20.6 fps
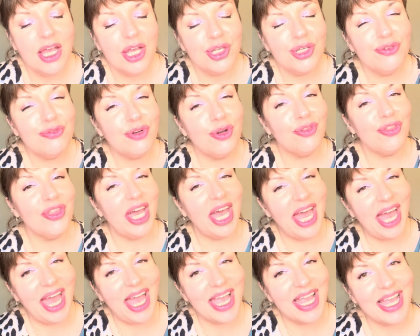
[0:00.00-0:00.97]
You've got the
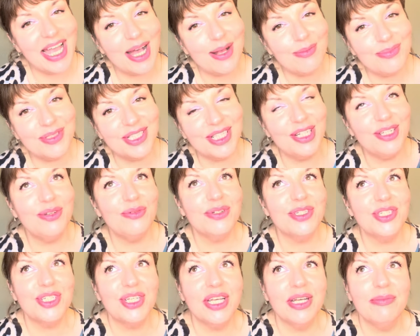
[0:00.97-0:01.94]
hay absolute,
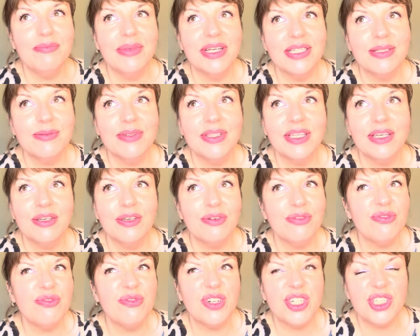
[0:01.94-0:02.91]
which again makes me think
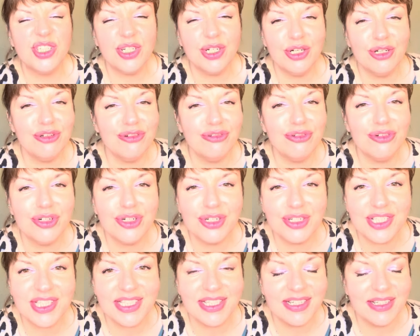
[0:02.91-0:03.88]
of fresh cut
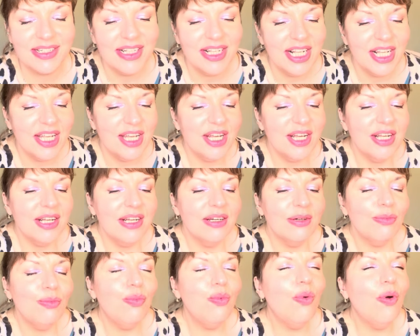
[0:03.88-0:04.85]
grass and
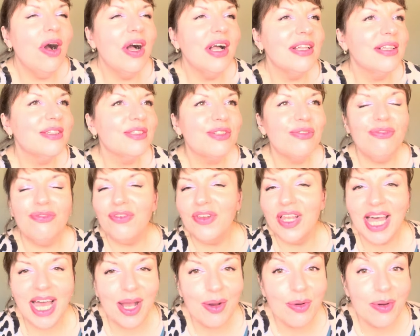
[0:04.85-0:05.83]

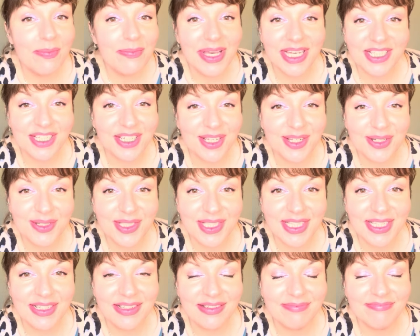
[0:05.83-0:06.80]
wildflower
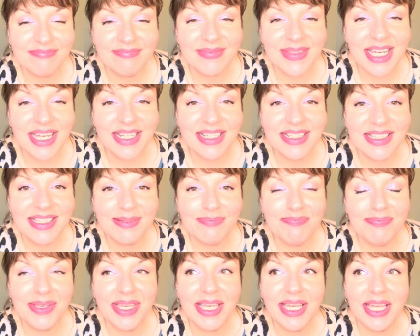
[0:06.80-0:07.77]
meadows, and
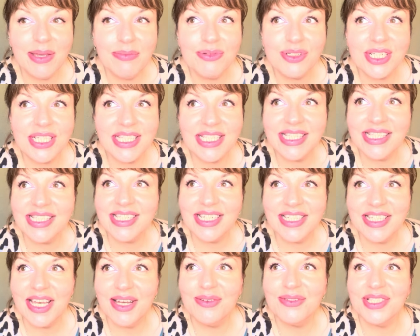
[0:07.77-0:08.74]
being able to
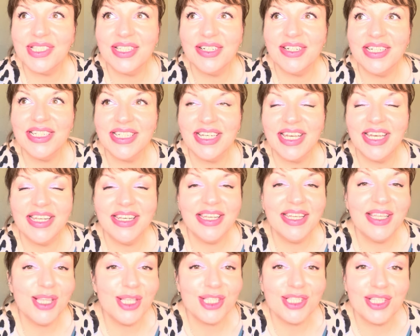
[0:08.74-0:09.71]
sit outside again
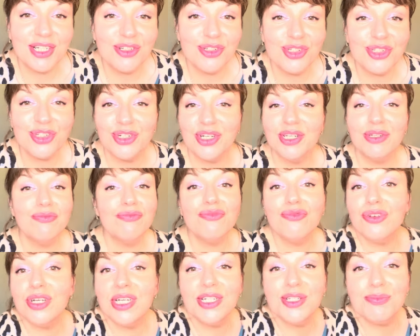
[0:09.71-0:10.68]
in the sunshine
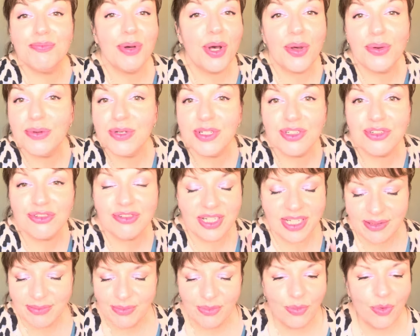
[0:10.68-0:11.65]
and read
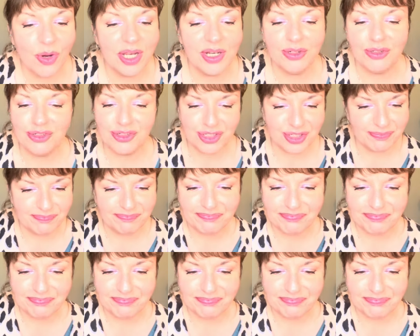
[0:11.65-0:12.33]
poetry. Why not?